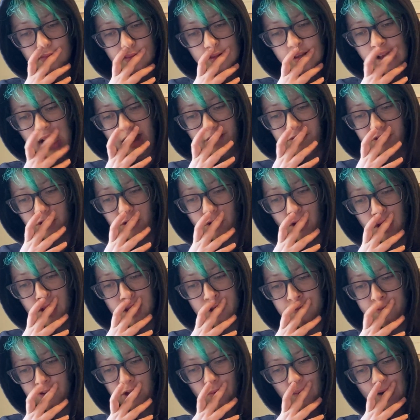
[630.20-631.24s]
After crawling
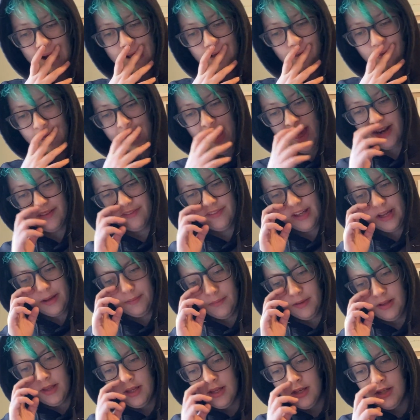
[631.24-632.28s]
for a while ahead of
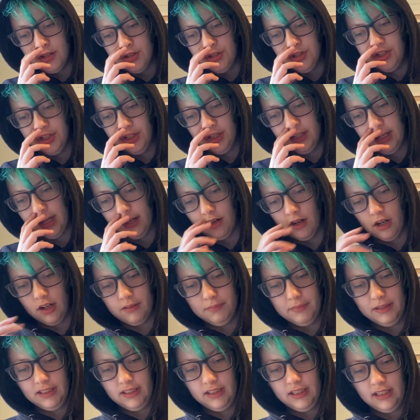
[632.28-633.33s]
him, Shilian heard
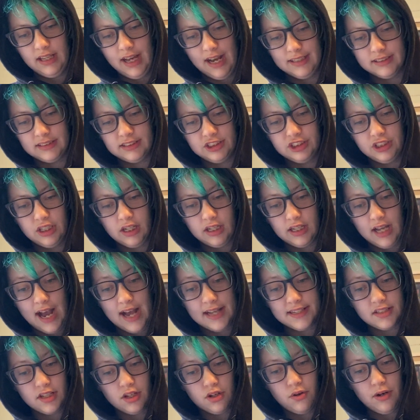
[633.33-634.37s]
Mingyi
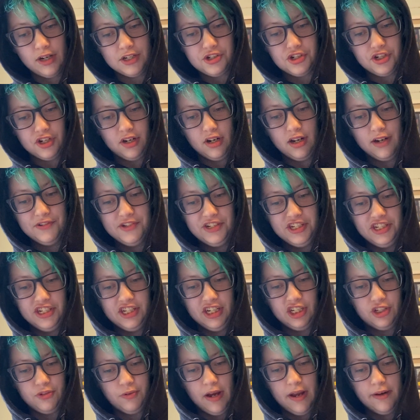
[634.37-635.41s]
ask a question of Shi
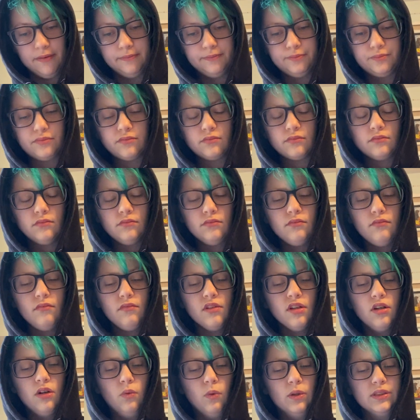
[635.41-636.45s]
Qingxuan.
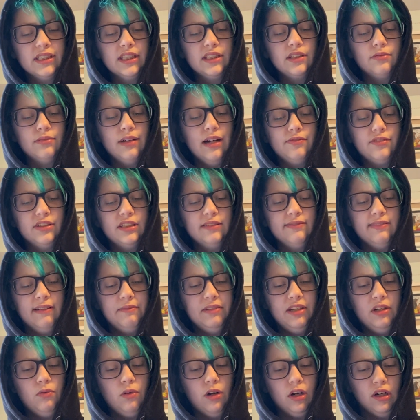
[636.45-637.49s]
Was it the Reverend of
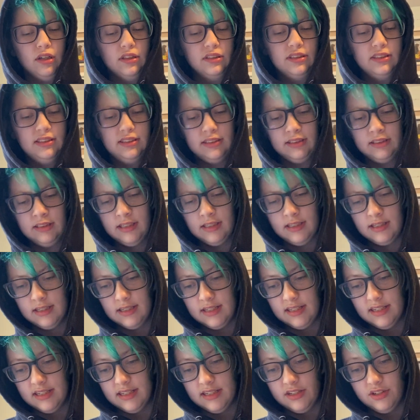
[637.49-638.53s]
Empty Words?
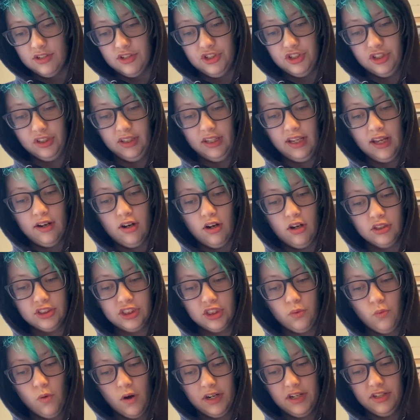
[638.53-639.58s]
Shilian also
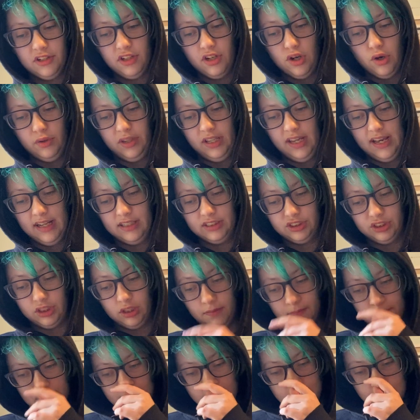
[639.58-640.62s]
wanted to know the answer.
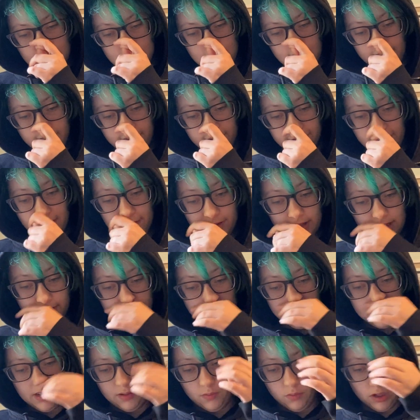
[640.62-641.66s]
If the Reverend of
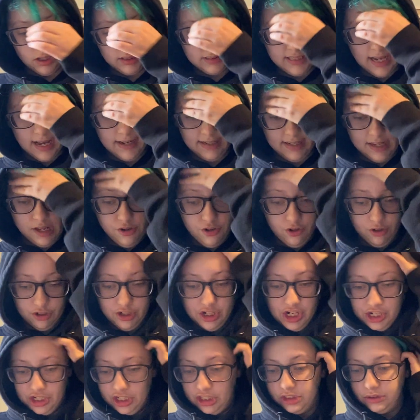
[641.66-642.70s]
Empty Words had injured
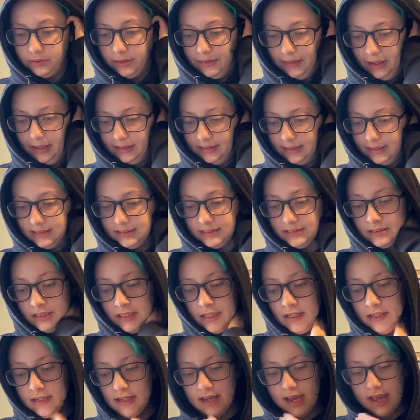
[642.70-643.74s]
Shi Qingxuan like this,
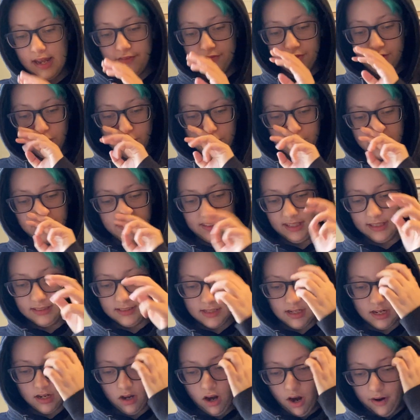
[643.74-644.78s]
and if news of the
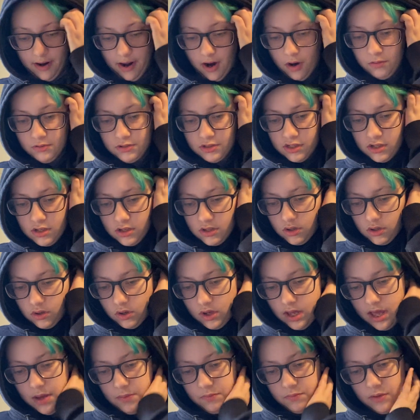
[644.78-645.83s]
incident got out,
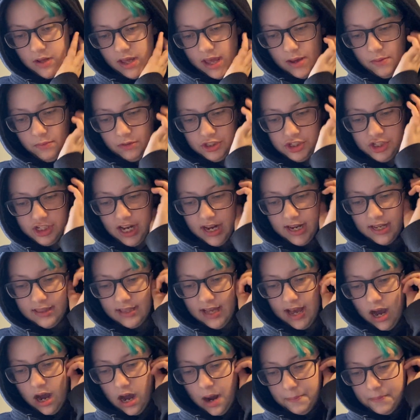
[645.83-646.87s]
it would shake
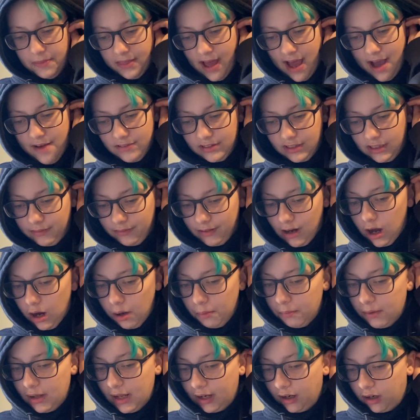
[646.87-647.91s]
up the heavenly
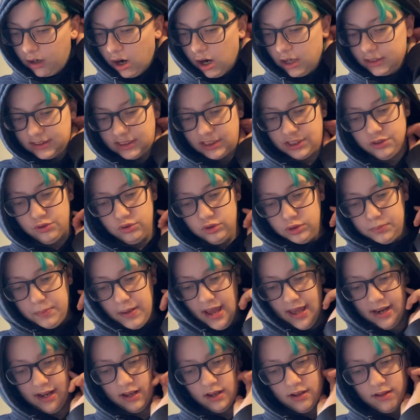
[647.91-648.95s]
realm and cause a huge
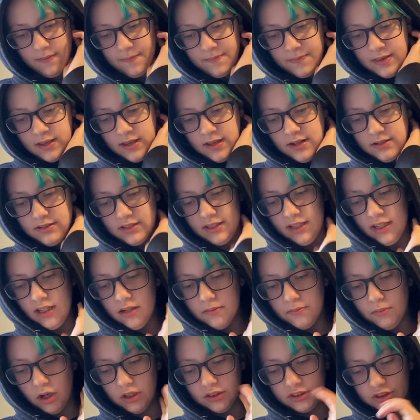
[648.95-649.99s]
panic. To think a
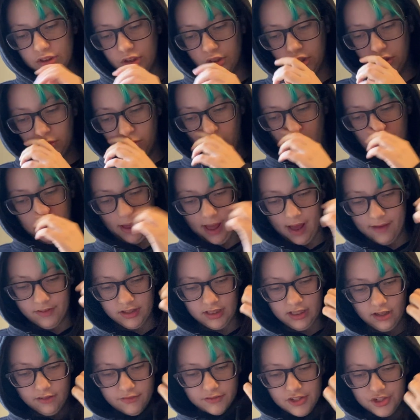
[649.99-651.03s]
monster could rob a
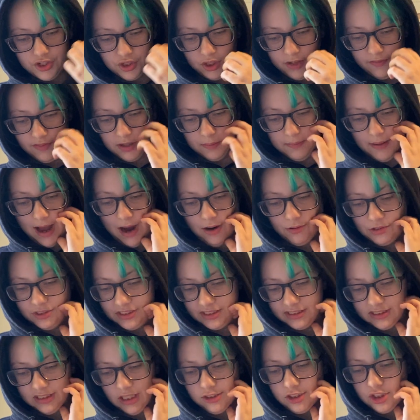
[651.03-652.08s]
heavenly official of their powers
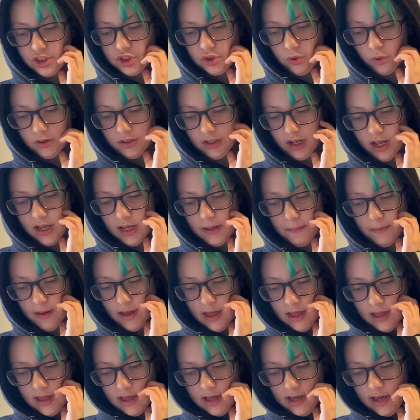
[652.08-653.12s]
in such a short time,
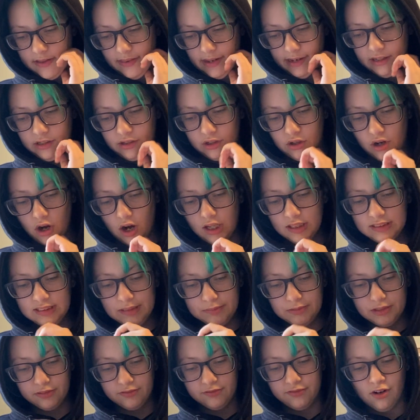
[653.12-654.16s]
and that it could cause them
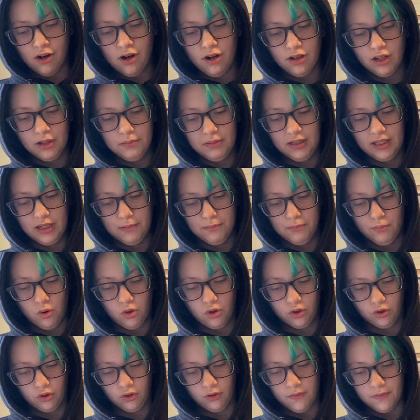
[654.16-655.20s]
to fall and become
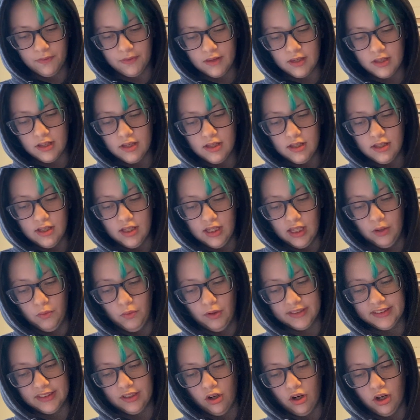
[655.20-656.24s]
mortal. It
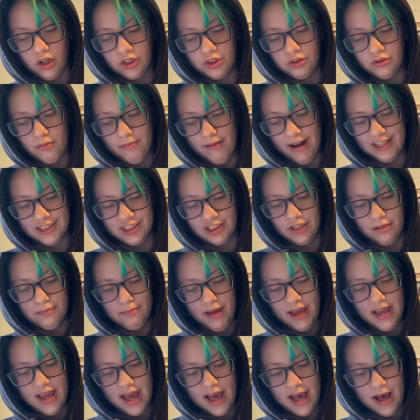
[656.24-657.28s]
wasn't hard to imagine the
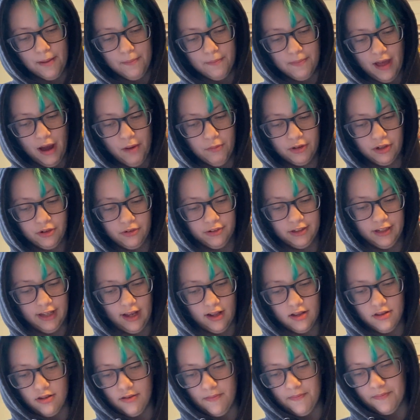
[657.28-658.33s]
mayhem that would
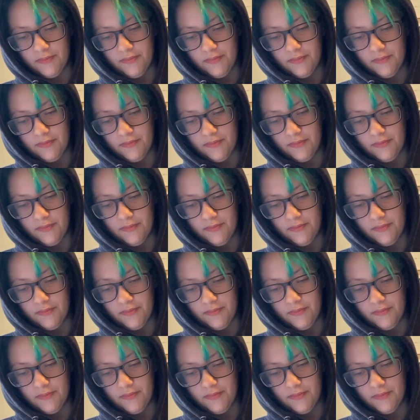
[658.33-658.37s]
create.